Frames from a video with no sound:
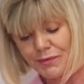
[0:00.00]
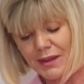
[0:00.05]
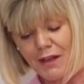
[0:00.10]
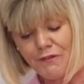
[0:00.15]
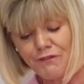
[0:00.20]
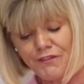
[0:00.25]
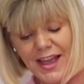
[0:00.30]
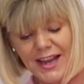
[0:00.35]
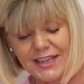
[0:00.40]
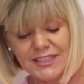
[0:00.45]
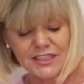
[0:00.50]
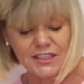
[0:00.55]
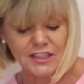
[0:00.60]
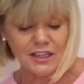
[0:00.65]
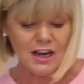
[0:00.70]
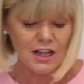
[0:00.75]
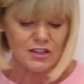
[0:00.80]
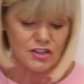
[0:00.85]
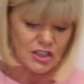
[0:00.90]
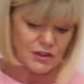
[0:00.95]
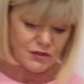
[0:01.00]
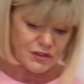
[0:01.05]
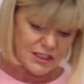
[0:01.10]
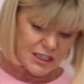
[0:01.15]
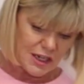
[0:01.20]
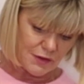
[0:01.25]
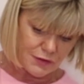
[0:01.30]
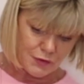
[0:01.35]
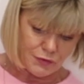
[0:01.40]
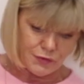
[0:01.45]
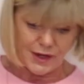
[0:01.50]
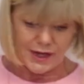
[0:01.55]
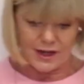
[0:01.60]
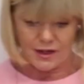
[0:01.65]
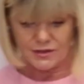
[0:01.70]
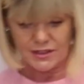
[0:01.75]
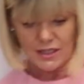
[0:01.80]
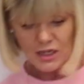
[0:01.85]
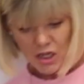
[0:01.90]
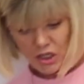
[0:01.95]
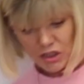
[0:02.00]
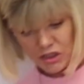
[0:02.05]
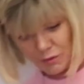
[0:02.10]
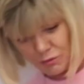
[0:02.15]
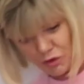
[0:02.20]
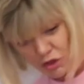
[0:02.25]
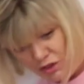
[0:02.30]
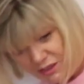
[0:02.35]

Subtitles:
affect the longevity of the flowers. So I'm